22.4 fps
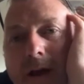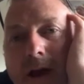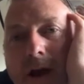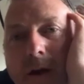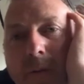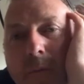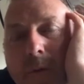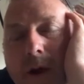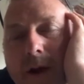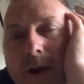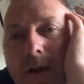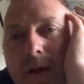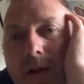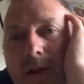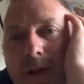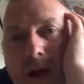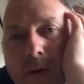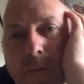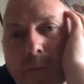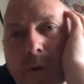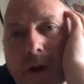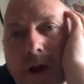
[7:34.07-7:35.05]
And when it's
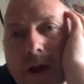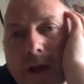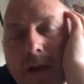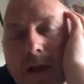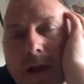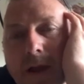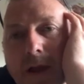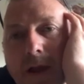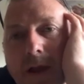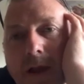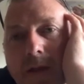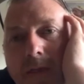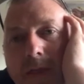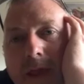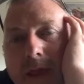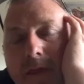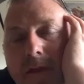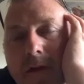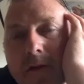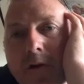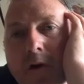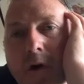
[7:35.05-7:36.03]
that way,
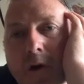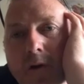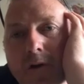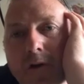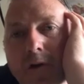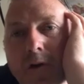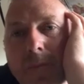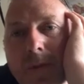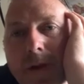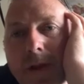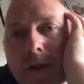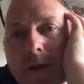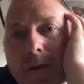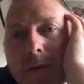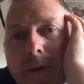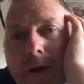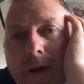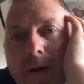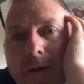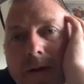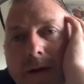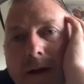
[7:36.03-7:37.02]
then the costs come into
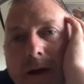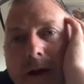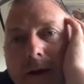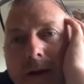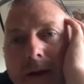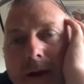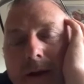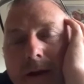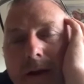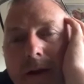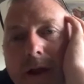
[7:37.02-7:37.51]
it. And,